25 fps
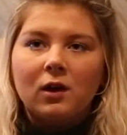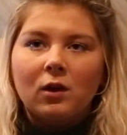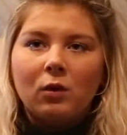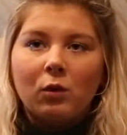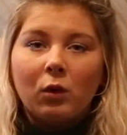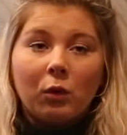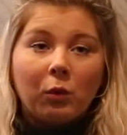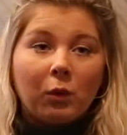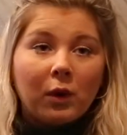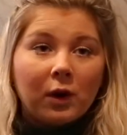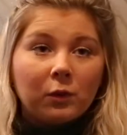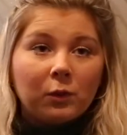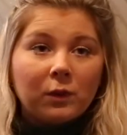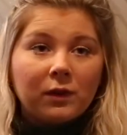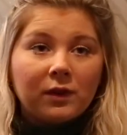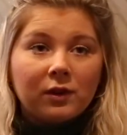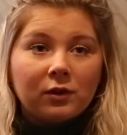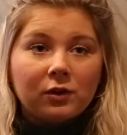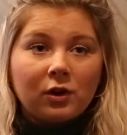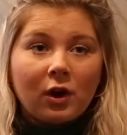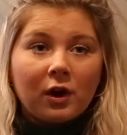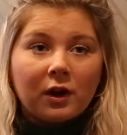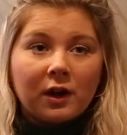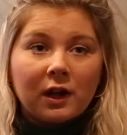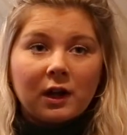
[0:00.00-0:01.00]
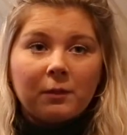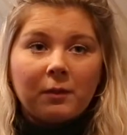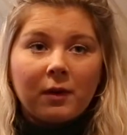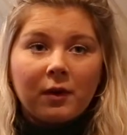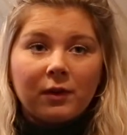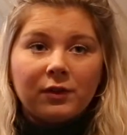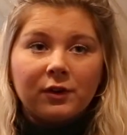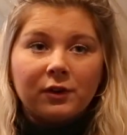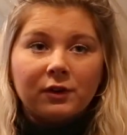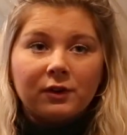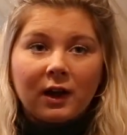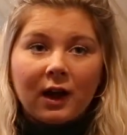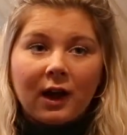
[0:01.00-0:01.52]
when they're talking
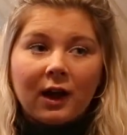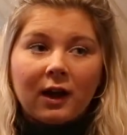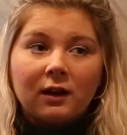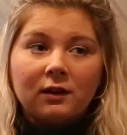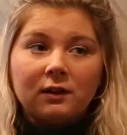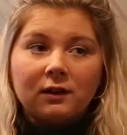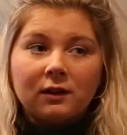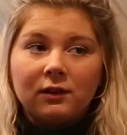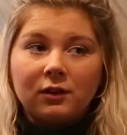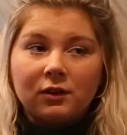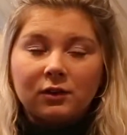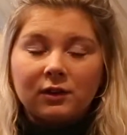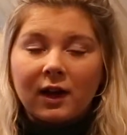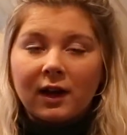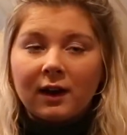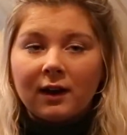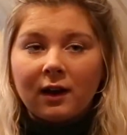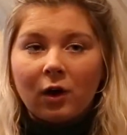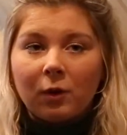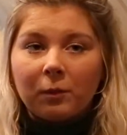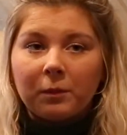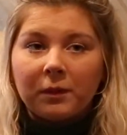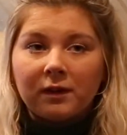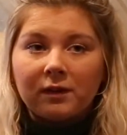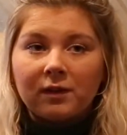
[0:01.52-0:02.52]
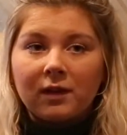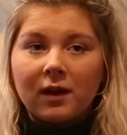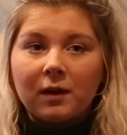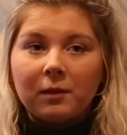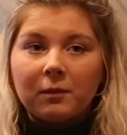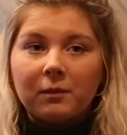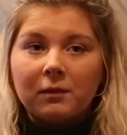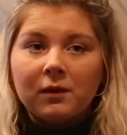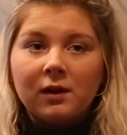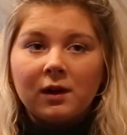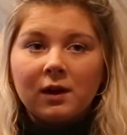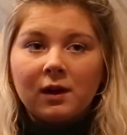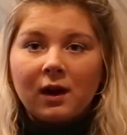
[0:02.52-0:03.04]
about their dad and their dad helping
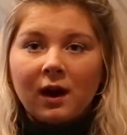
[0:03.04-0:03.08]
them.